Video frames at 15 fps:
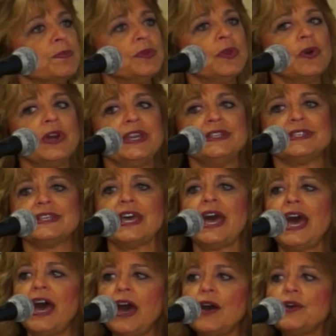ploys.
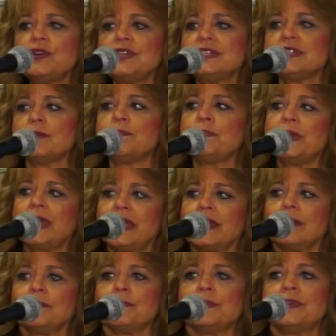How does a
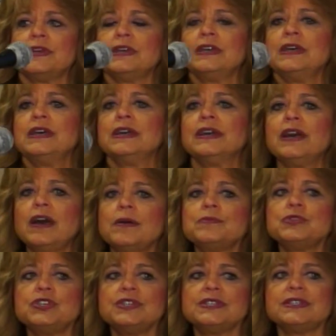pimp
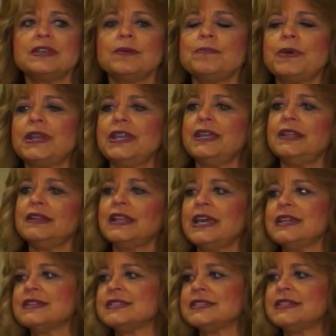come to somebody
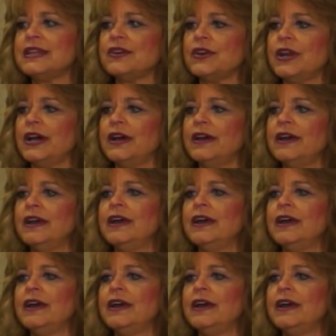like Sarah